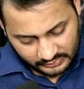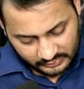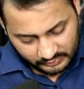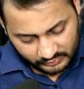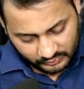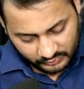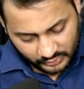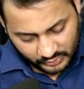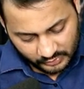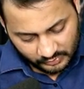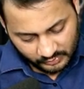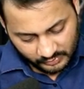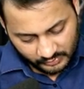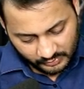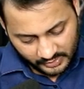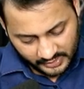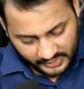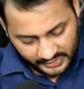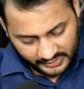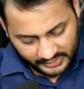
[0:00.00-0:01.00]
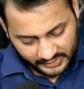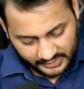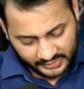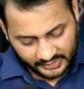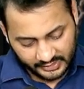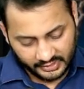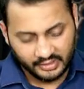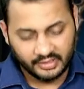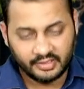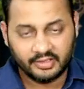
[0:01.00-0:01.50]
Mumbai
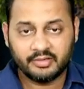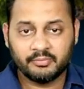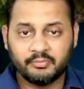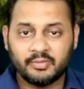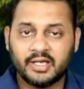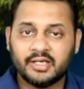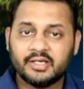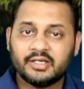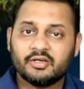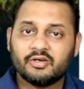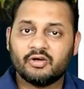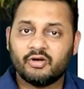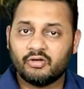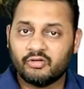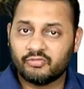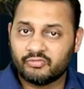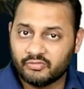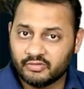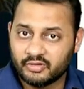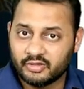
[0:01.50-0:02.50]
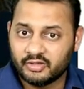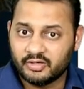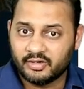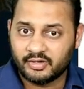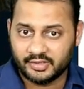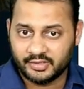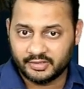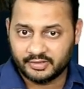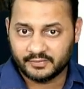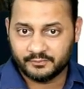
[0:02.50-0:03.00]
Interbank Offered
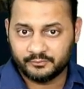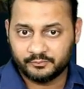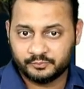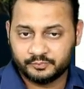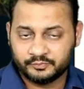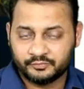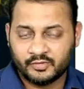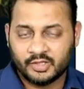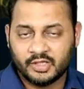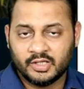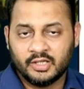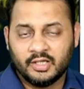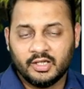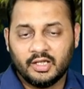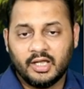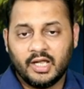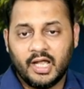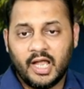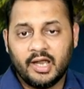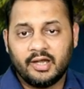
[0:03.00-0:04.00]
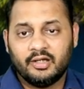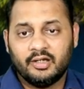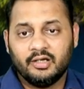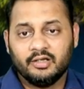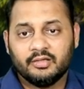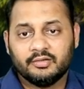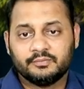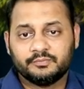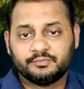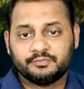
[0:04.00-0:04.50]
Rate.
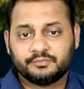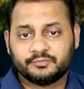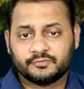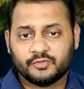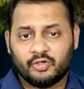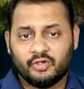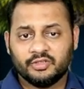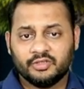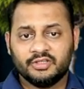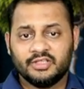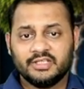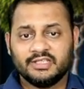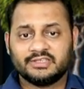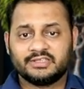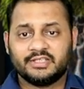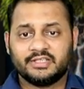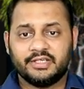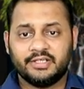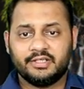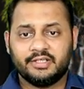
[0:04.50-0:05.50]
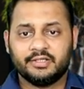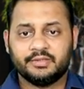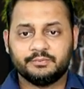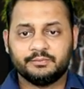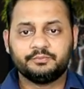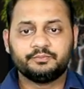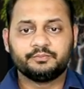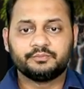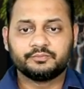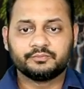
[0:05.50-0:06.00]
And on this date,
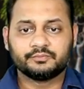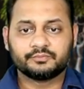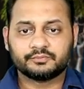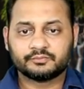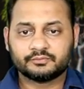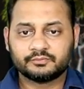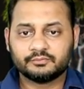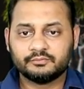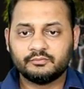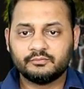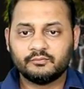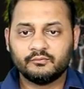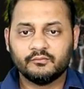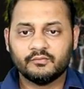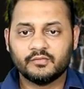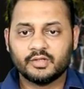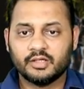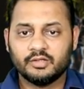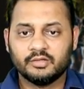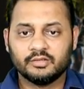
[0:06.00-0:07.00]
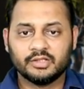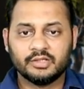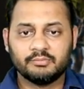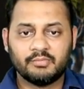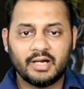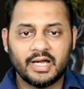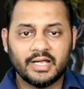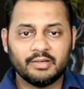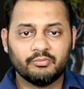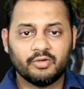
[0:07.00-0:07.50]
the
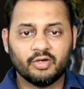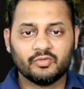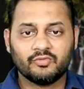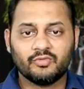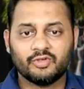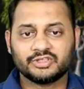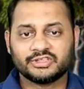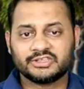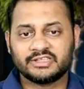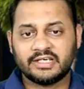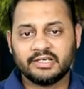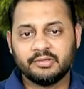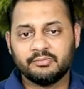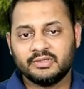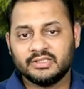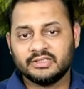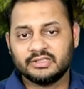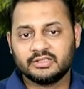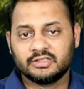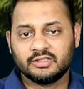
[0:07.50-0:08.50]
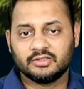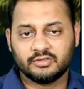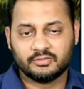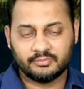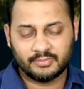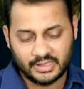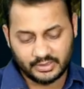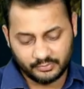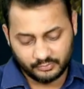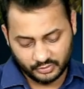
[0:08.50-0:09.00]
MIBOR was 3-month
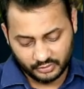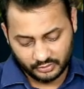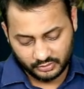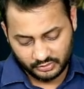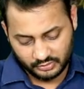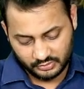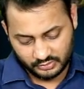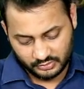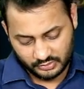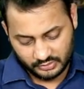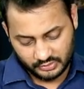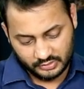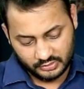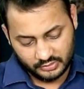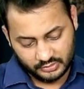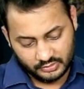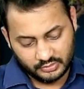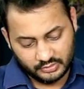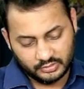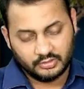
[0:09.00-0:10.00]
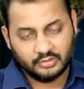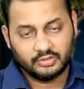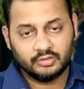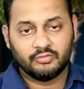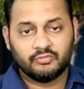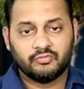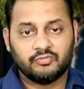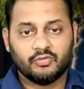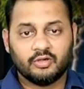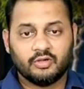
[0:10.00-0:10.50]
MIBOR
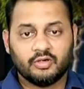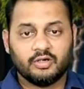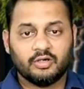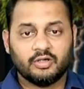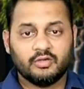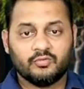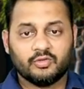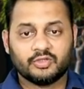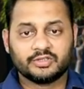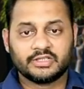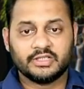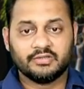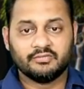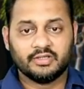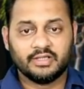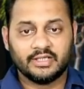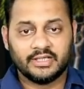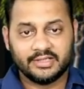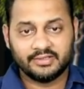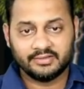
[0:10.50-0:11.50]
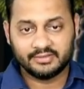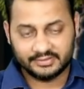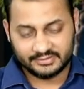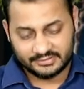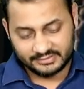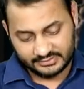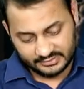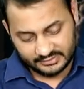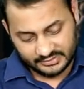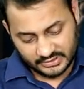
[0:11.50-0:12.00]
was given like
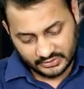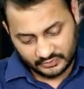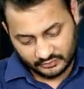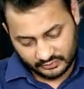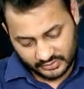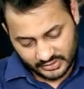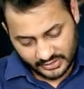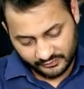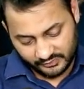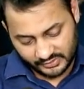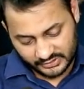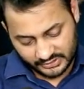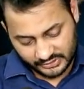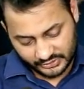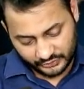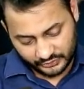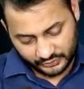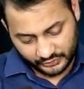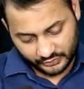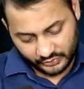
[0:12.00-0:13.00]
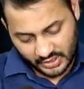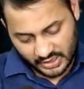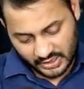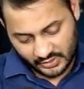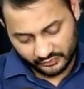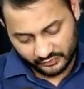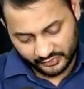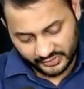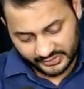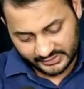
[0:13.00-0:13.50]
this. Now I will just show you
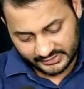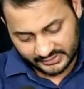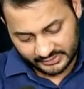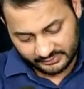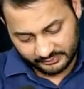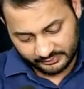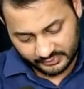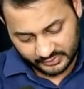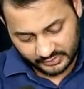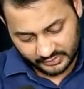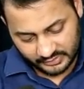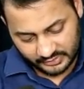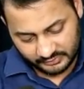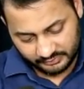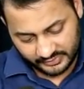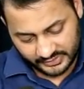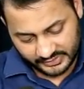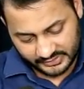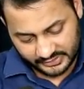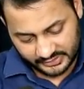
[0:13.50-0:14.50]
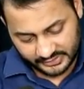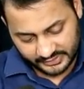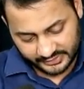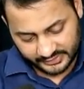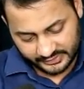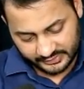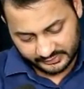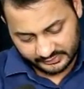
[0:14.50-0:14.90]
how it is presented.